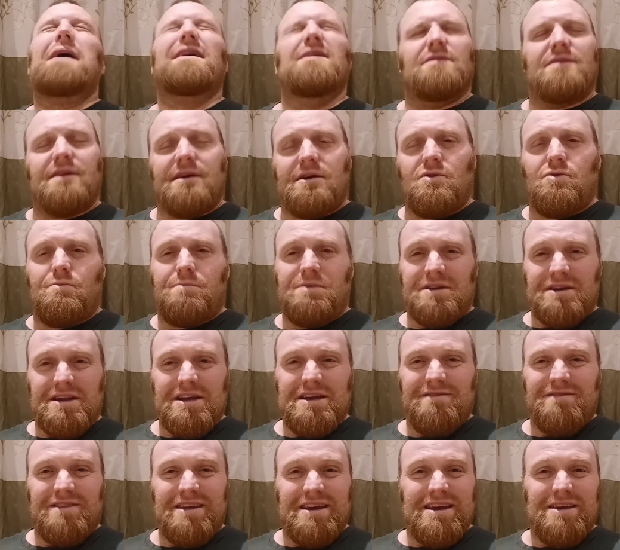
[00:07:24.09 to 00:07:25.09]
they all
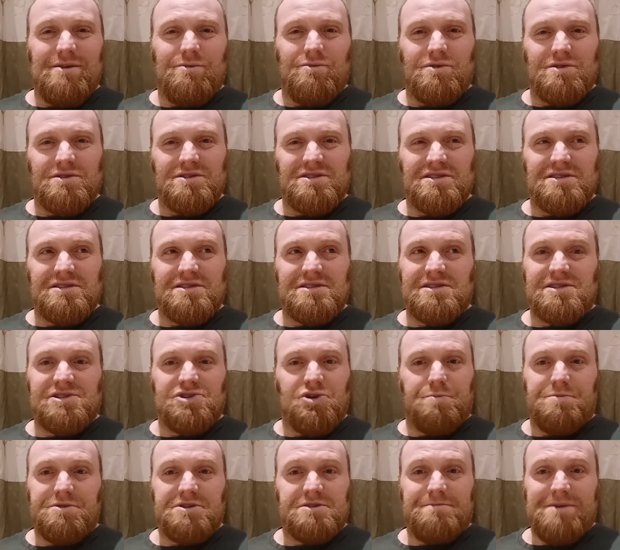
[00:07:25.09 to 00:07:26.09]
believed that he was
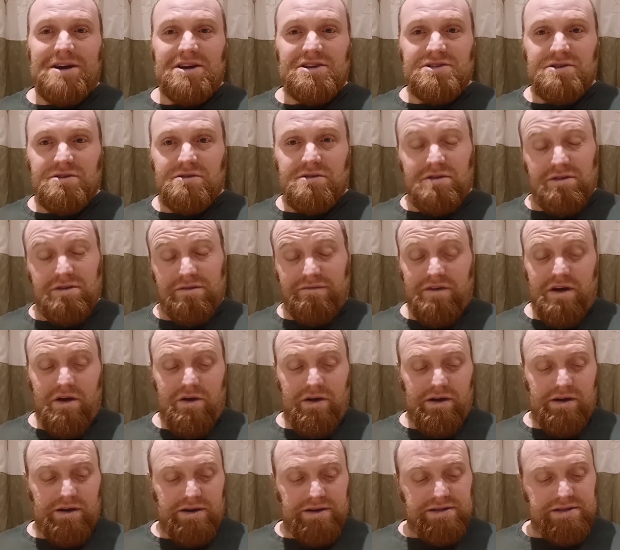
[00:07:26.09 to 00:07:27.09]
super special at the
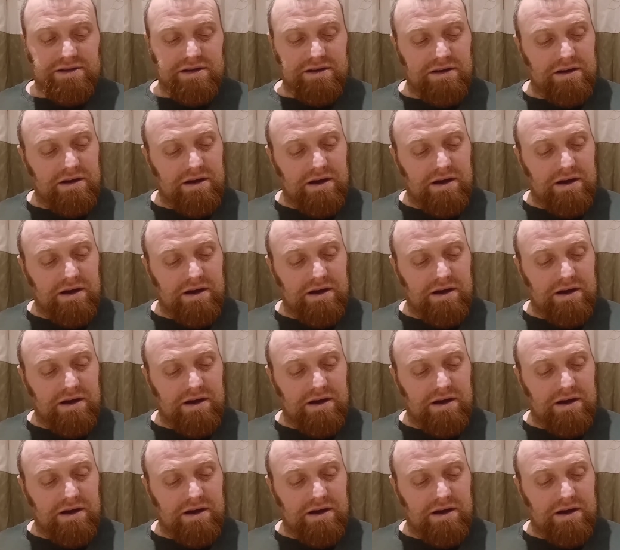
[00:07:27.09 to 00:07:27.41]
very least.